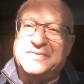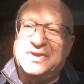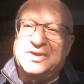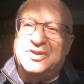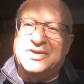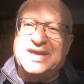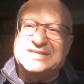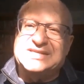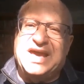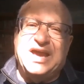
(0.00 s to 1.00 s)
You know,
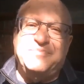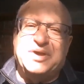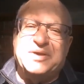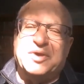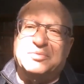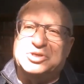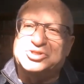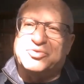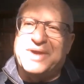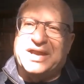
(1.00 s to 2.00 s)
Cascade being the
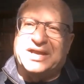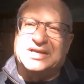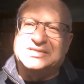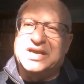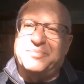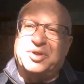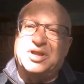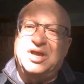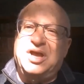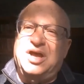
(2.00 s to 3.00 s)
most dramatic
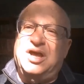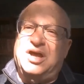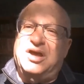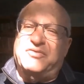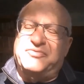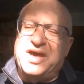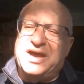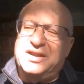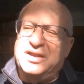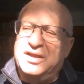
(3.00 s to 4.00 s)
example of
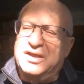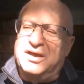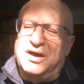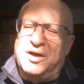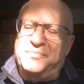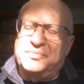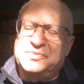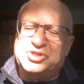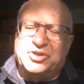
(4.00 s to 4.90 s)
that. So